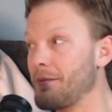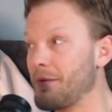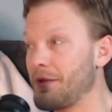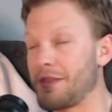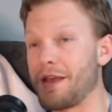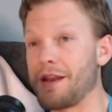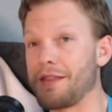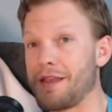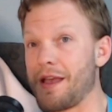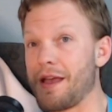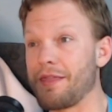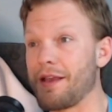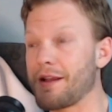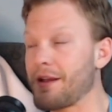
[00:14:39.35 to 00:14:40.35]
But then at the
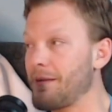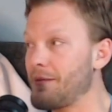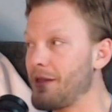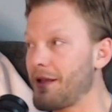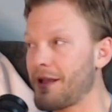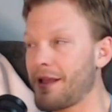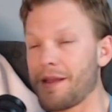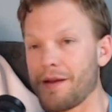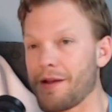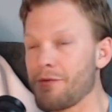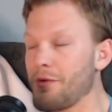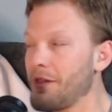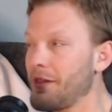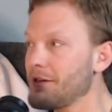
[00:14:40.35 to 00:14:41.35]
end, that guy be like, hey, I
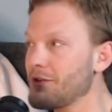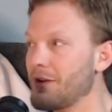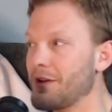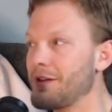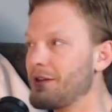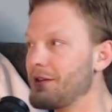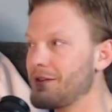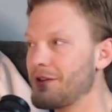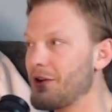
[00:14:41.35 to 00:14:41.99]
really enjoyed it.